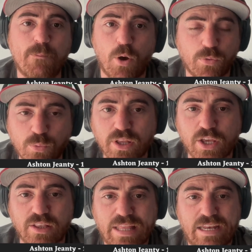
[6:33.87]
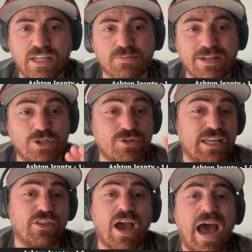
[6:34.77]
both really good landing spots. You
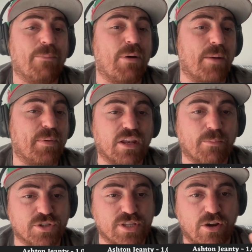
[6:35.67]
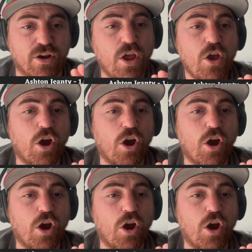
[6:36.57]
see the eye-popping numbers there.